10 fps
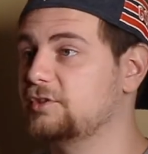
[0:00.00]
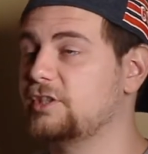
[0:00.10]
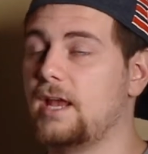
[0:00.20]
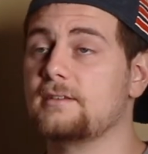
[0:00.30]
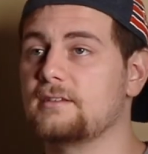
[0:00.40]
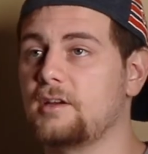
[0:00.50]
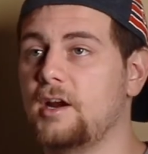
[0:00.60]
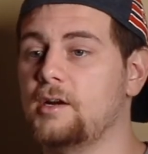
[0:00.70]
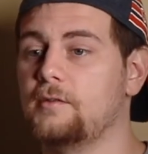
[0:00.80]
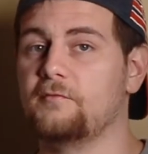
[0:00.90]
chances
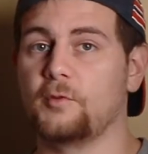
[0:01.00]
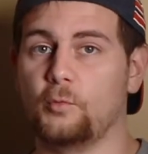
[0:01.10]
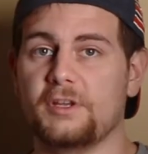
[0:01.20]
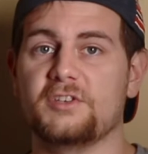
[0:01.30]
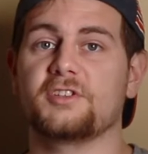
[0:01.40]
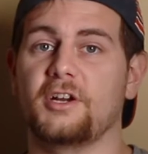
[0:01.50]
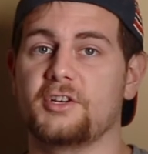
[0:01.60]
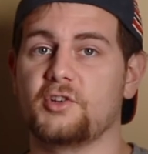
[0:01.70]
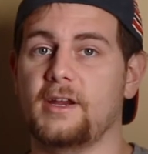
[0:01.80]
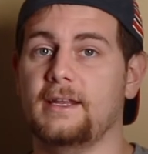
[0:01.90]
are from when you
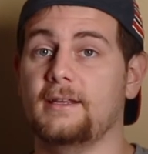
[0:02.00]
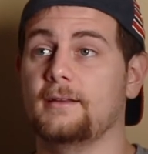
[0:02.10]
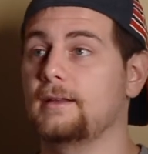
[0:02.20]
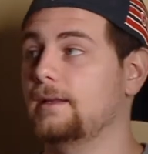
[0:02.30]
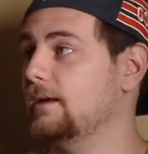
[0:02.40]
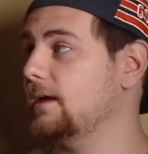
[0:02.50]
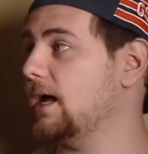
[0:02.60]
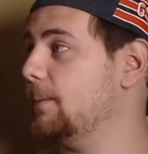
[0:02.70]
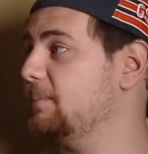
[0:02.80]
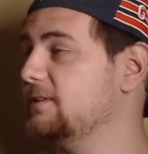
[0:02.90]
started training
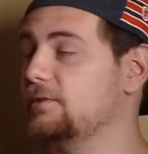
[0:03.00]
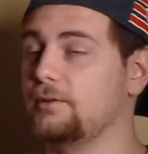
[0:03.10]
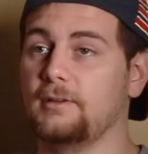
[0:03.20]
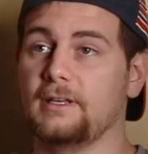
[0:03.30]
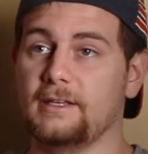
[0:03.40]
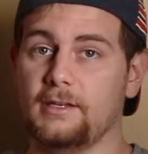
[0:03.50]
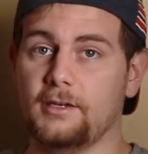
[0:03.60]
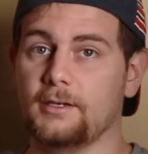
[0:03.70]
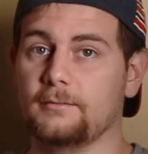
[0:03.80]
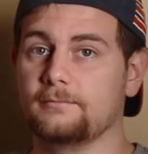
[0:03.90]
up until a year,